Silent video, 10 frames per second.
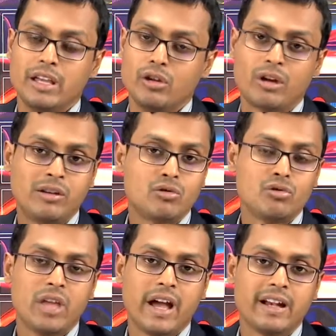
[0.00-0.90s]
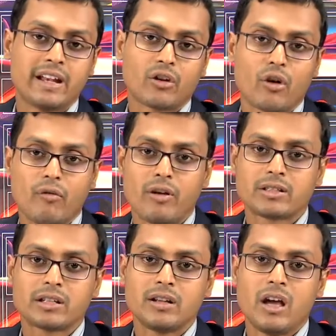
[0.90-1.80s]
You can do the
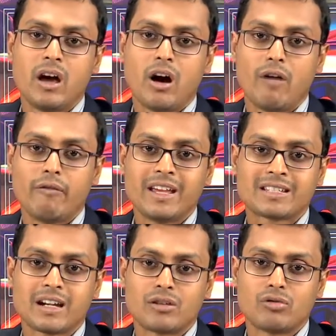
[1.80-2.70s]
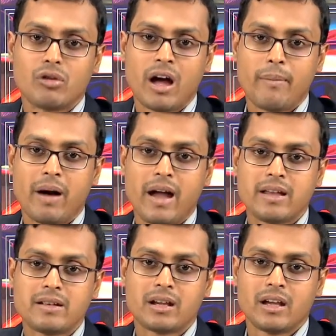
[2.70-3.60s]
interconversion of ester to
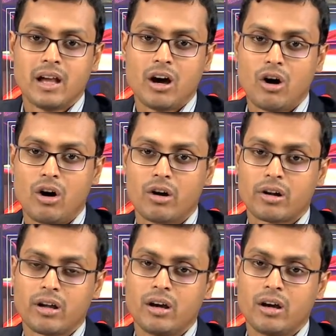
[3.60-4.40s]
amide, or